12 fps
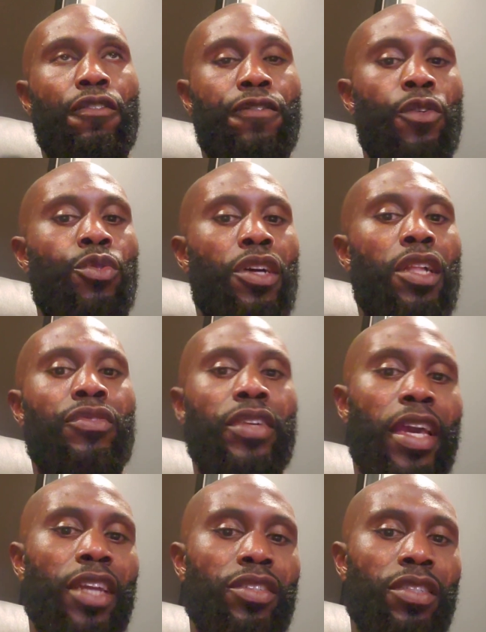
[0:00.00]
food
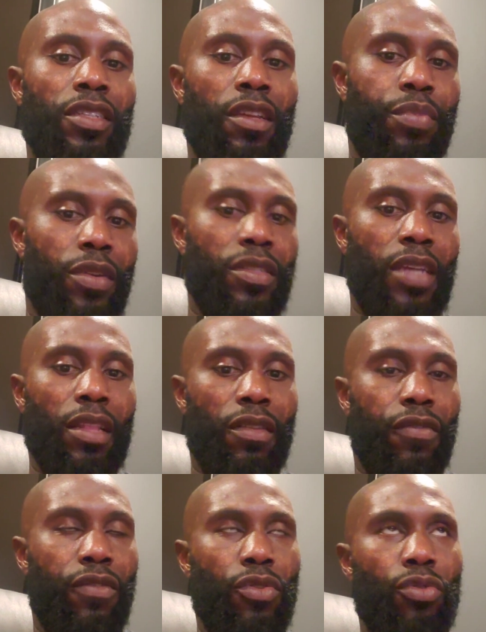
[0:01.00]
coloring agents that they put
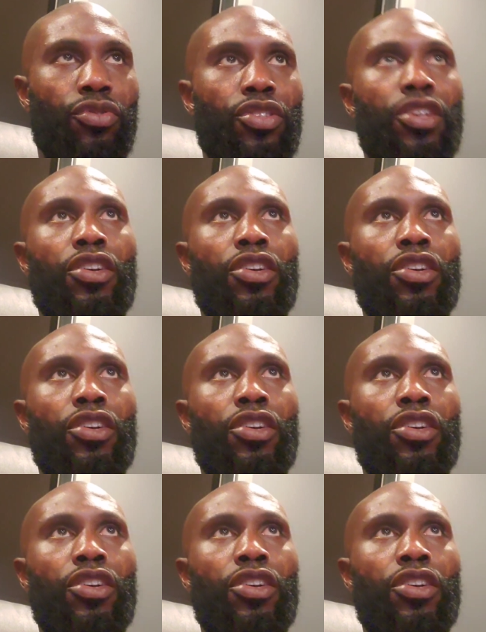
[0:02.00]
inside the foods,